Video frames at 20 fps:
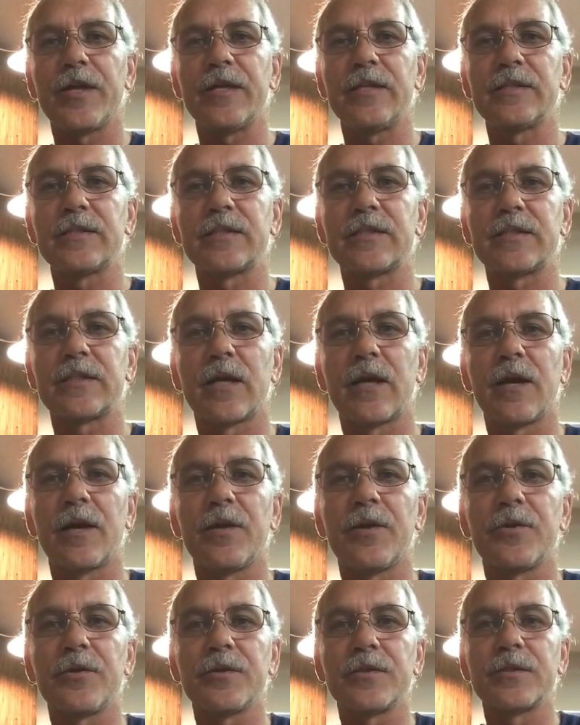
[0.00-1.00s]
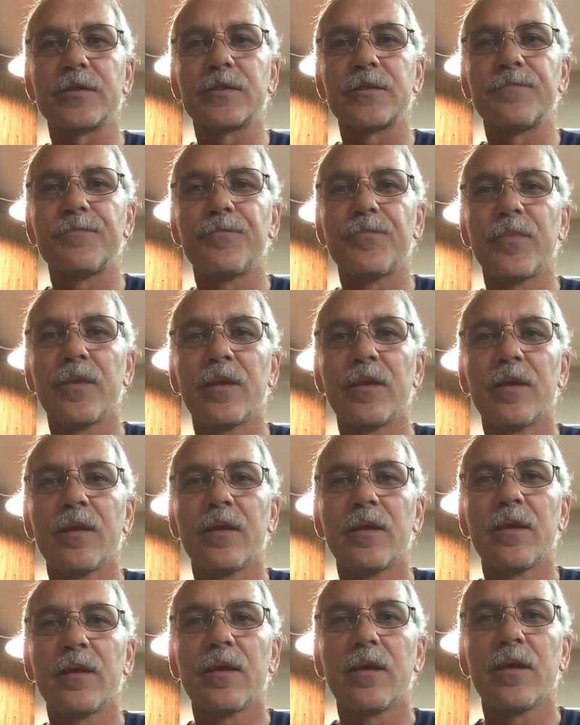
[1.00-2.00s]
Insiders.
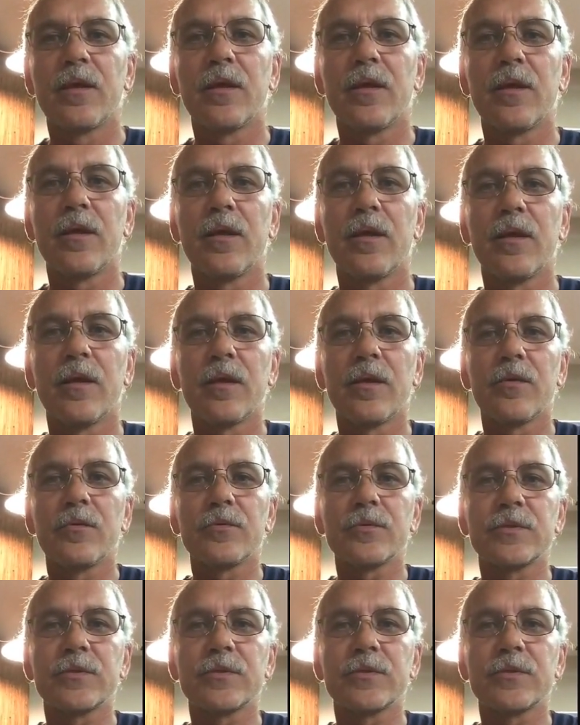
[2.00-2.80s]
And